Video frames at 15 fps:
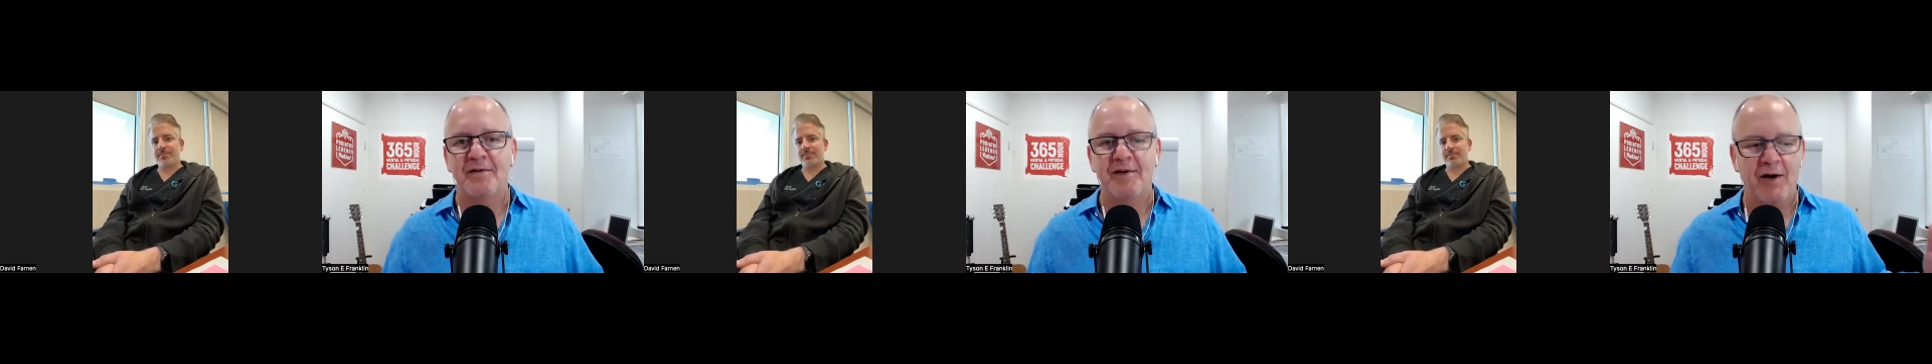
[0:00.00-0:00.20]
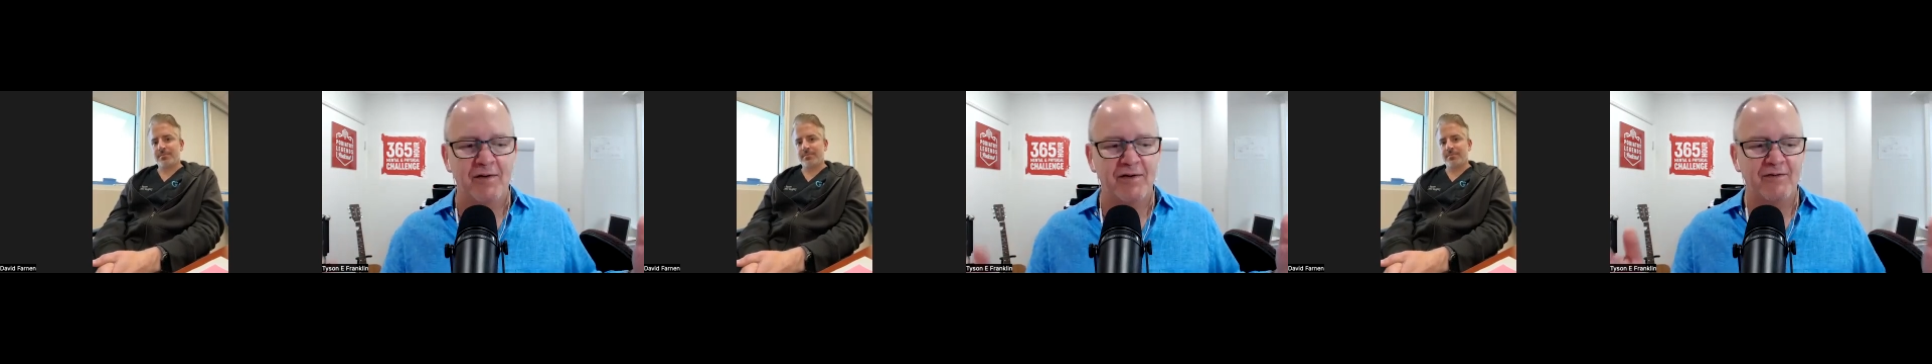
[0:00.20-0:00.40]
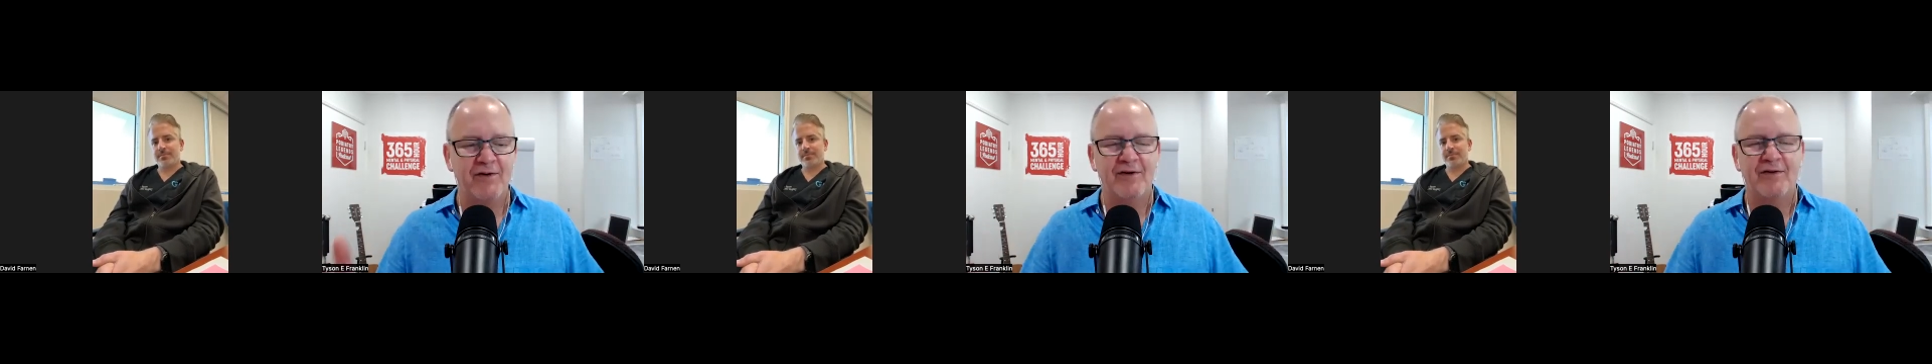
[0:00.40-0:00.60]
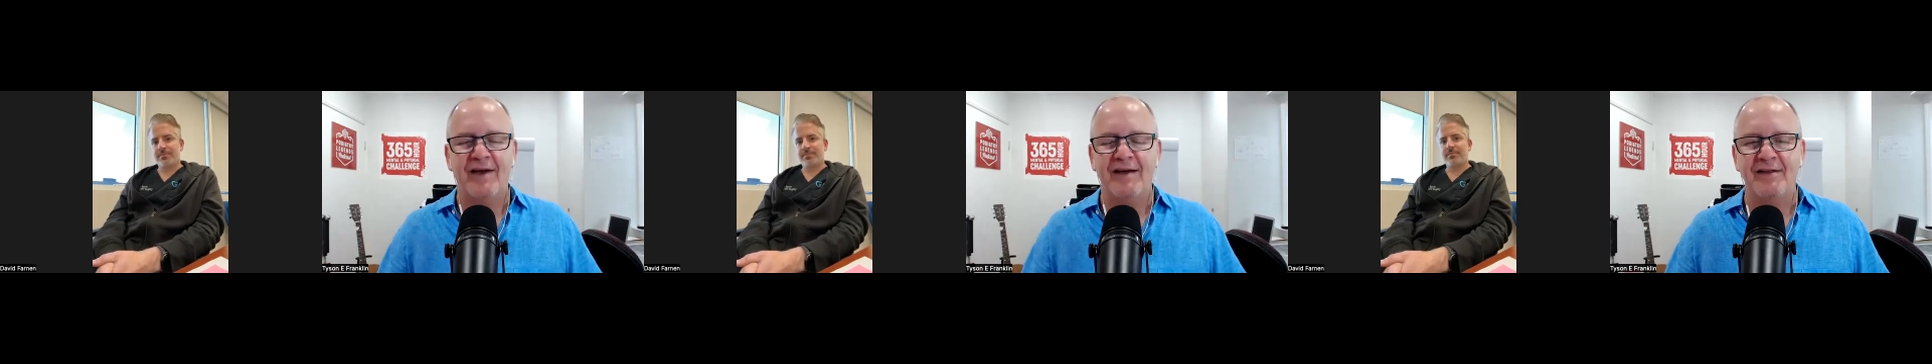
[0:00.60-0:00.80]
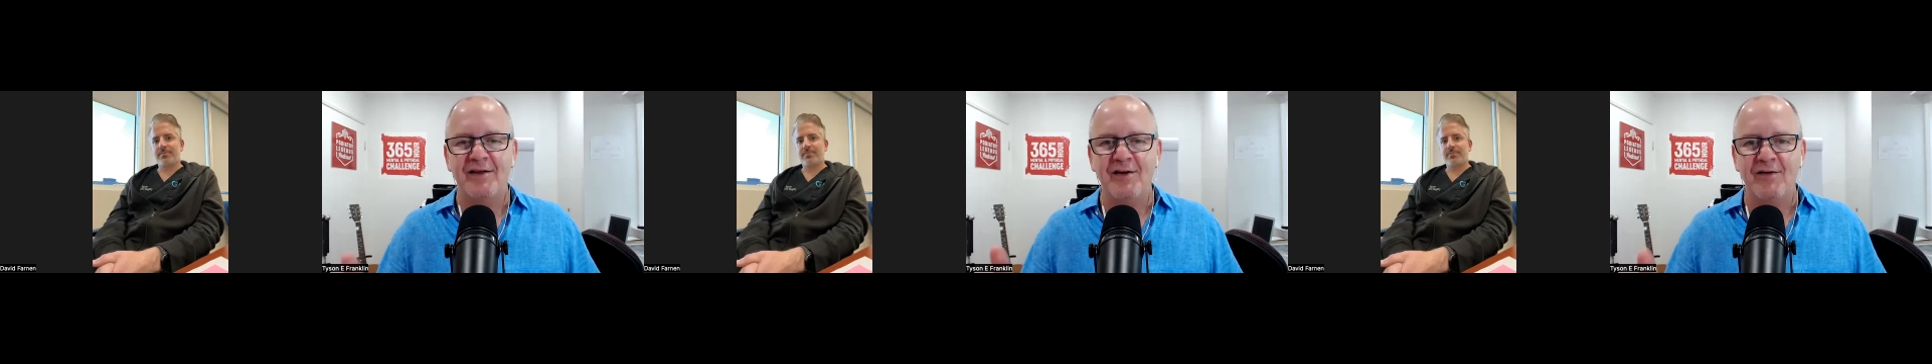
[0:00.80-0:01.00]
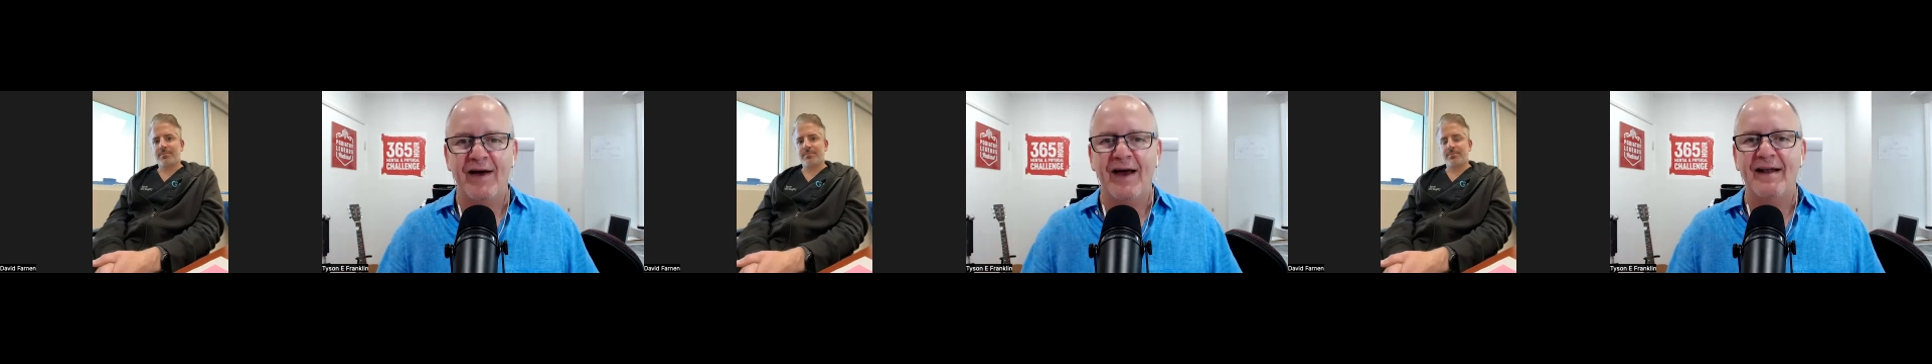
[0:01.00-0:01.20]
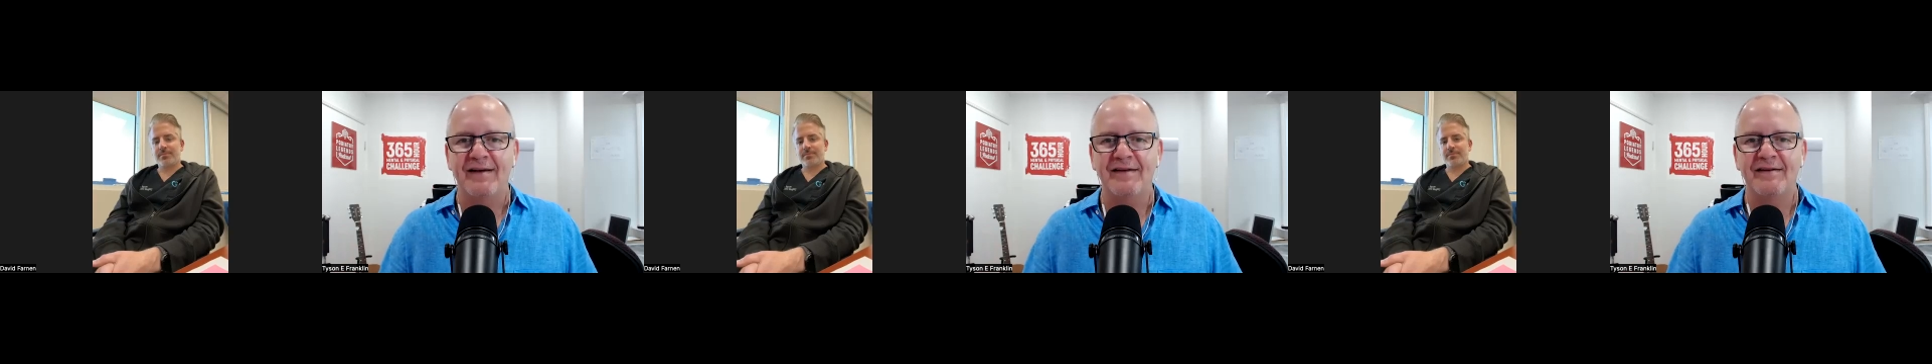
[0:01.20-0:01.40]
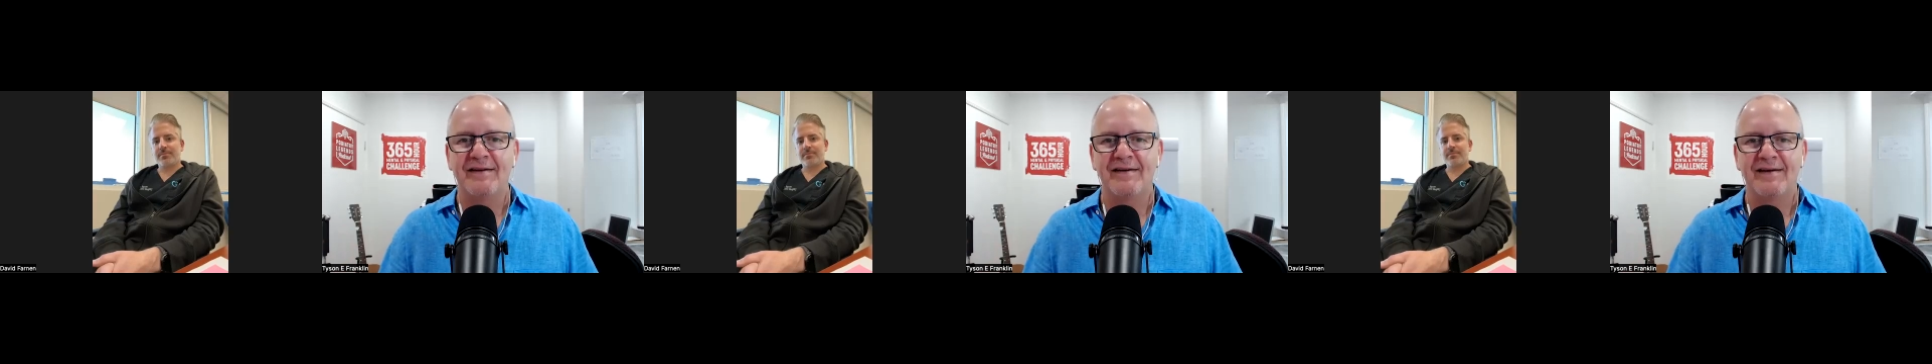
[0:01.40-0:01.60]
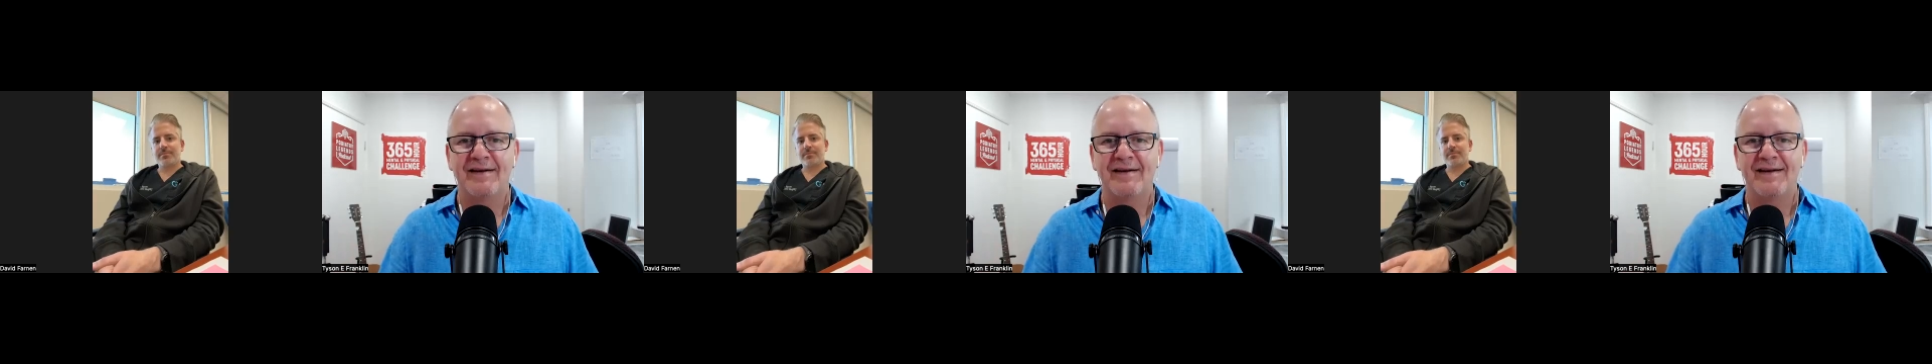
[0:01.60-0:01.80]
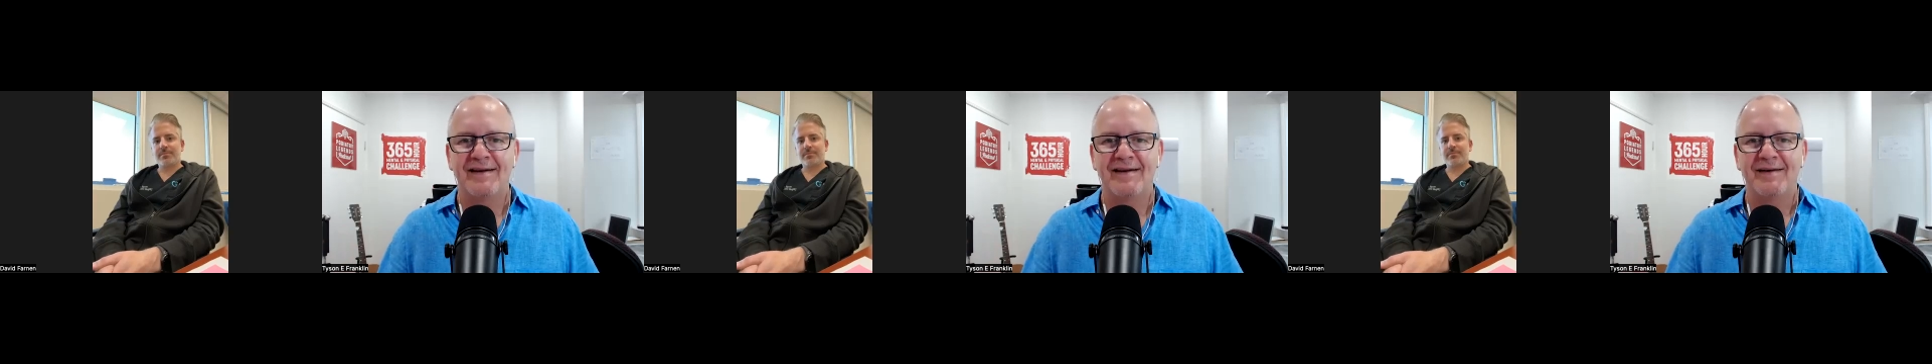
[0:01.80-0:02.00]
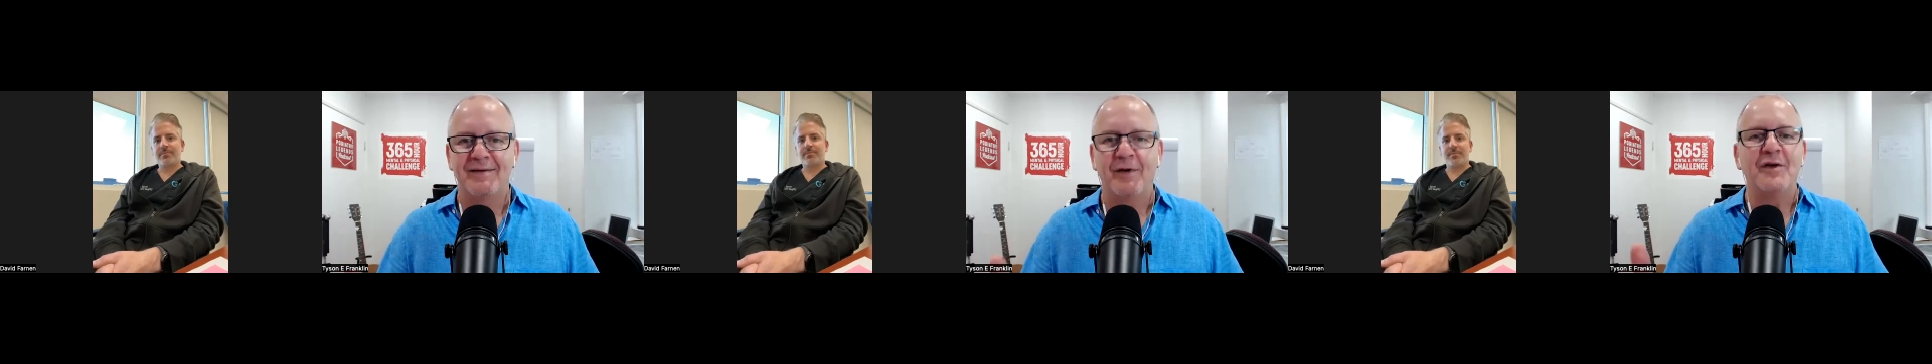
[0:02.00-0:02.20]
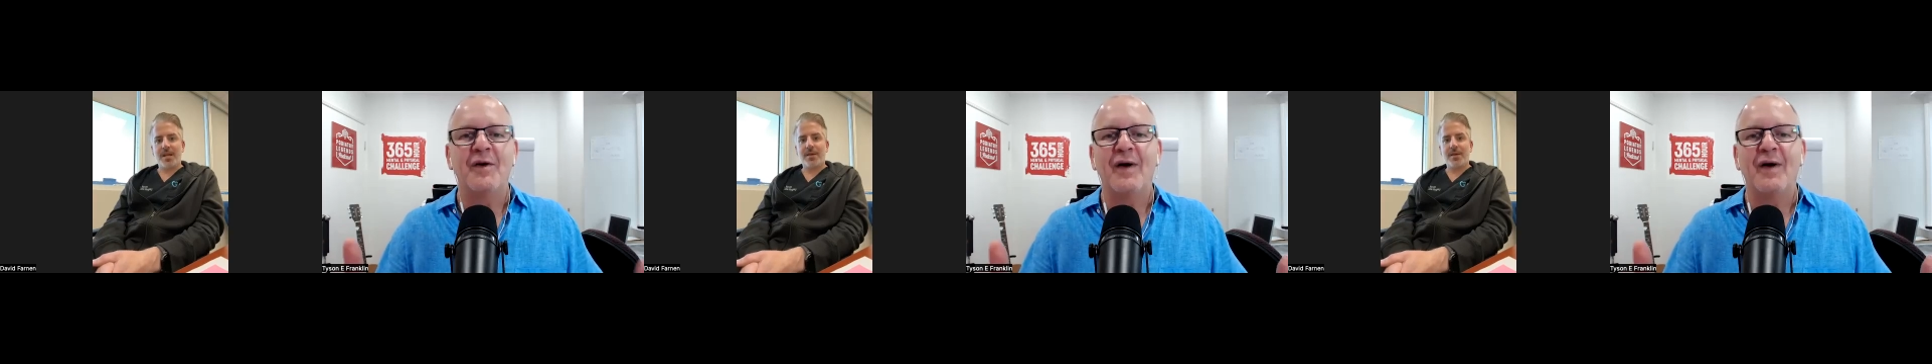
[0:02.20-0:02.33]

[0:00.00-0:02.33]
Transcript: knowing firsthand that you've had it, well, you